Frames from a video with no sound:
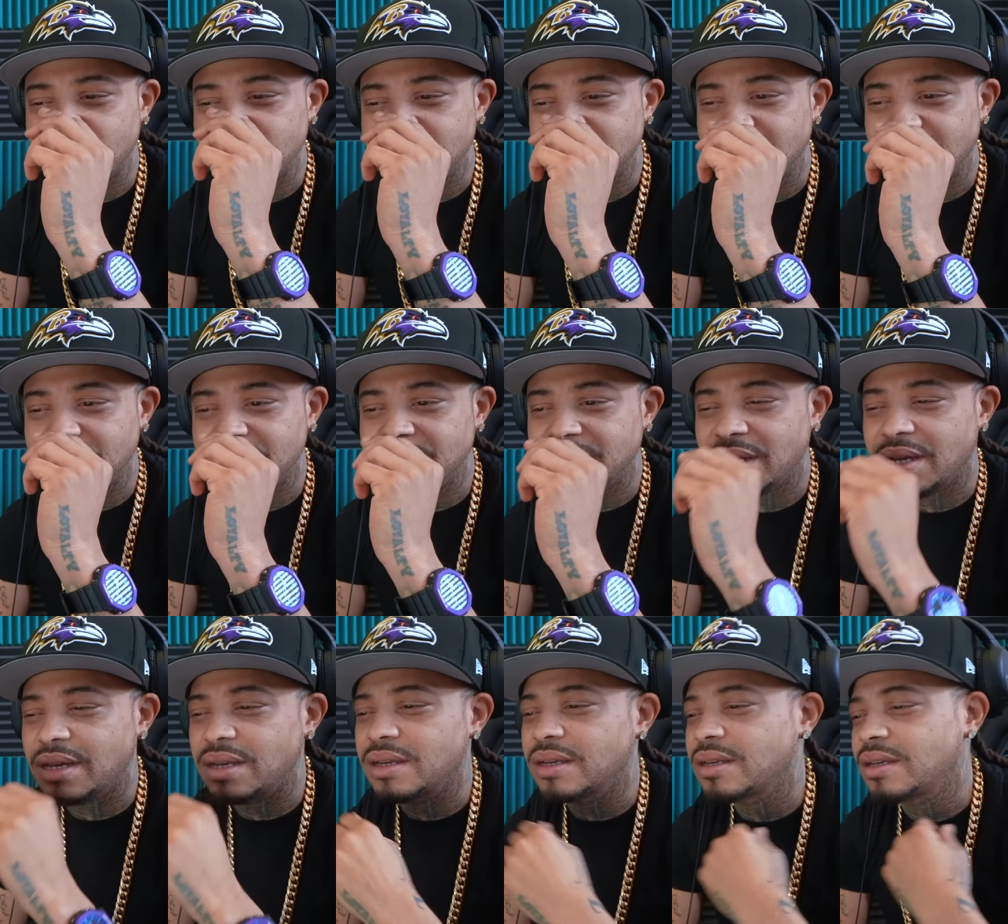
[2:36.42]
he said
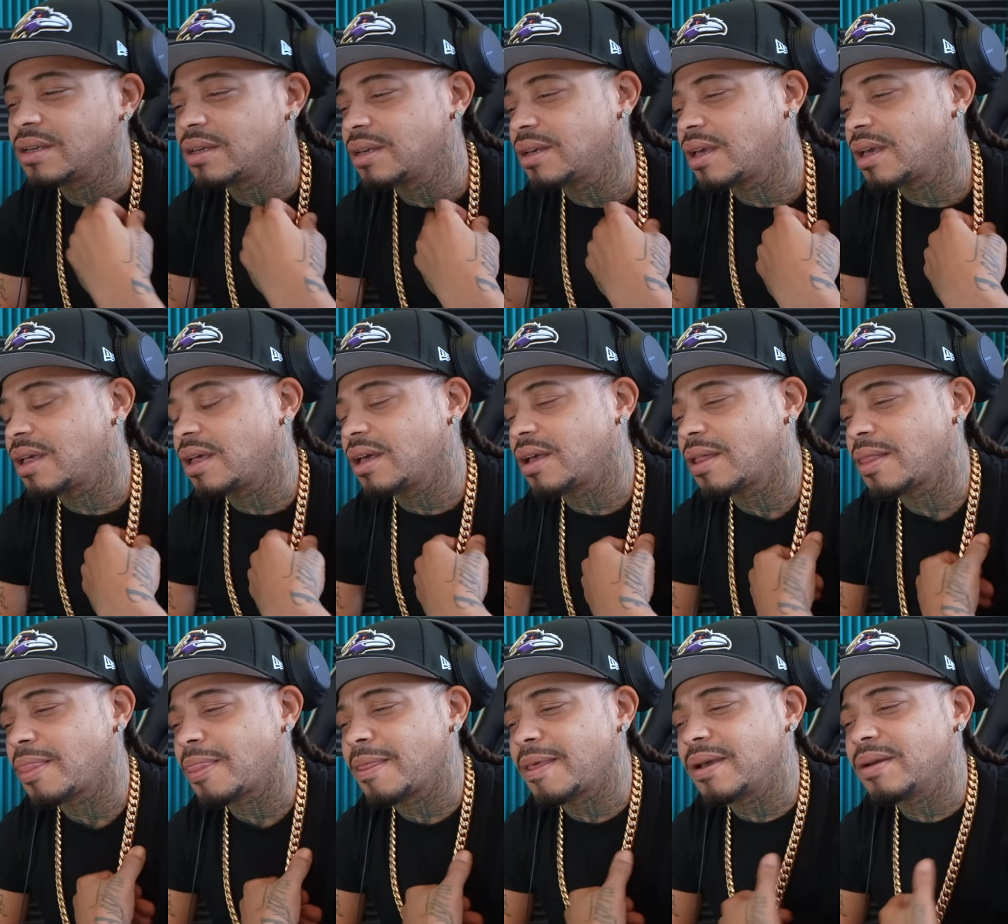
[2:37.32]
shot.
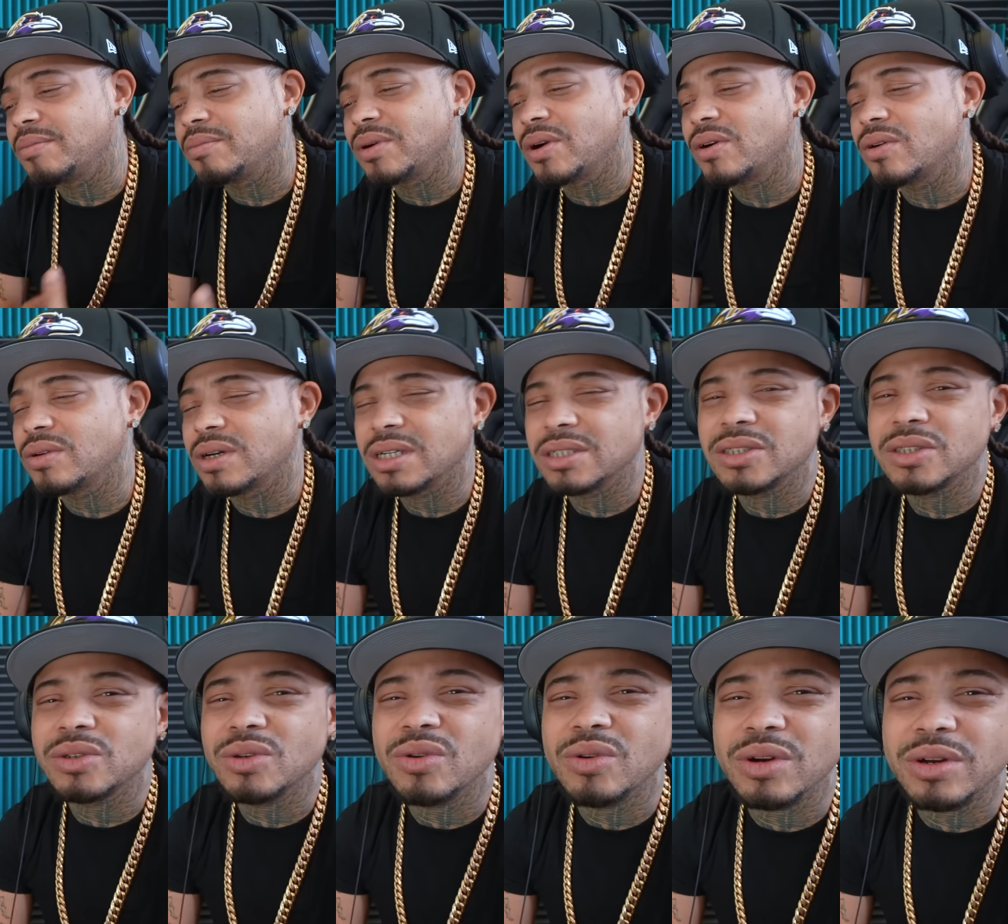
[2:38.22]
Bro, a
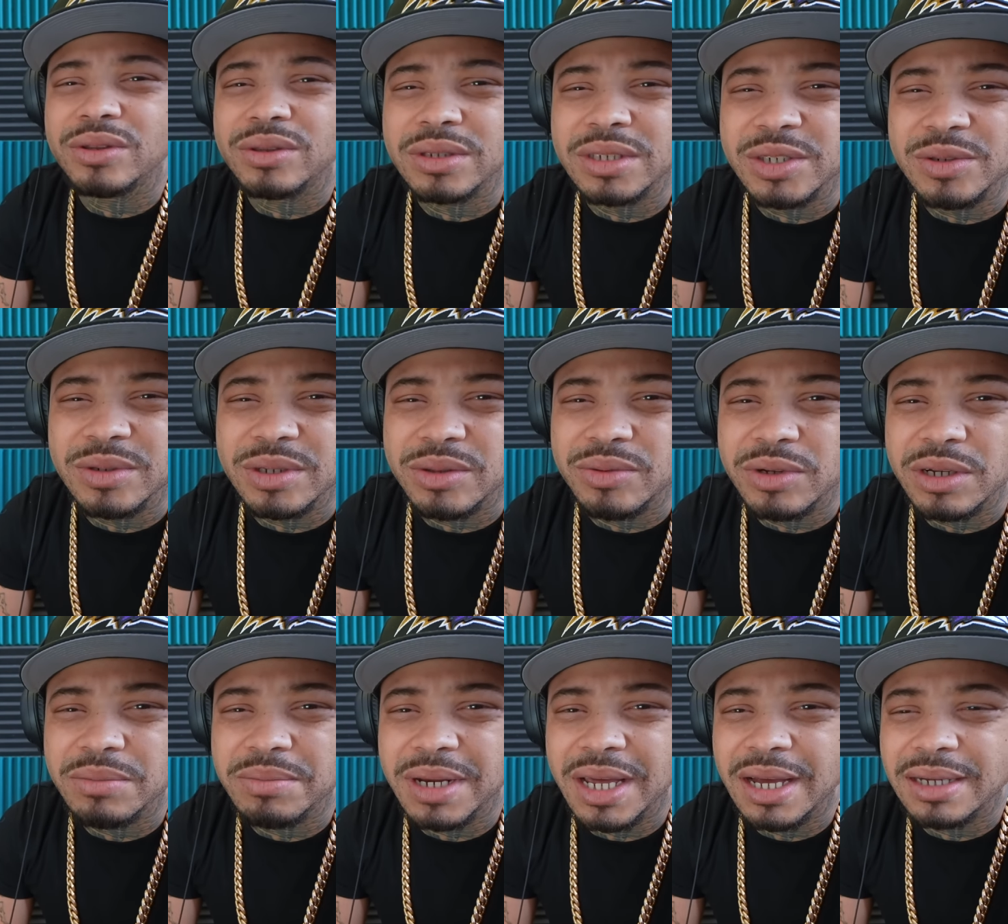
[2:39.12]
store two or three
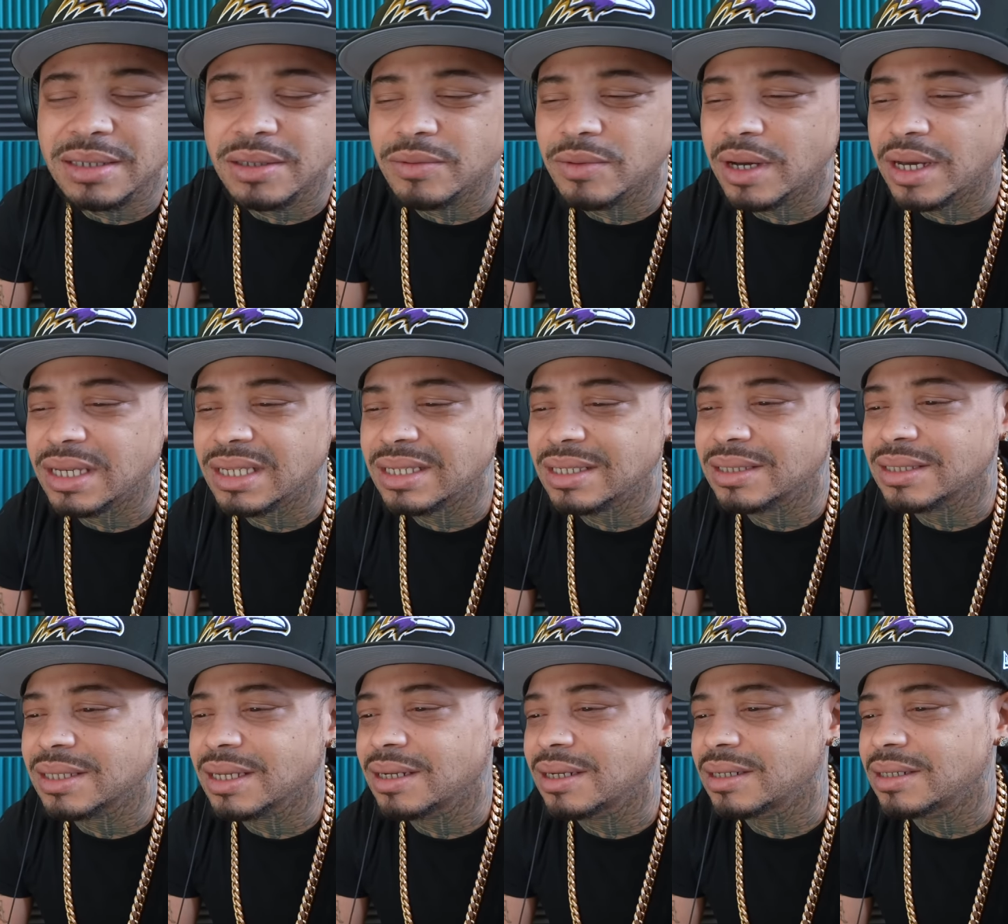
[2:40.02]
blocks away is
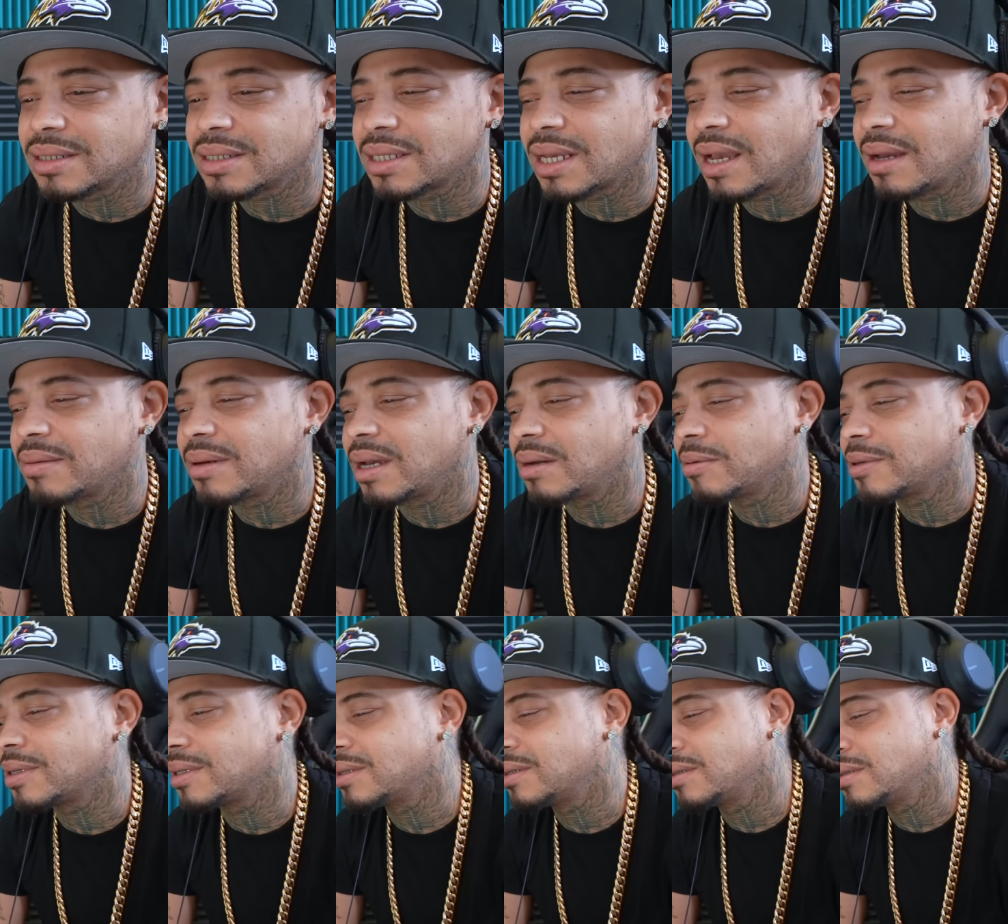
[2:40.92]
still in the same
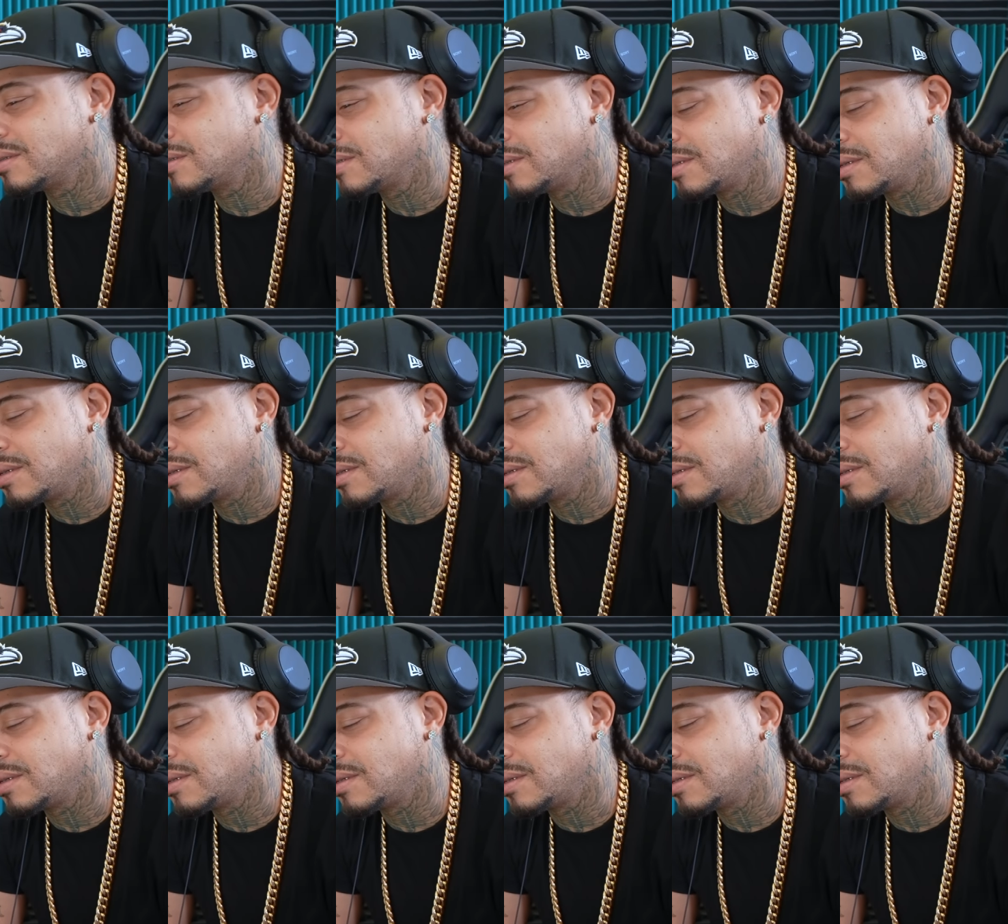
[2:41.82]
neighborhood.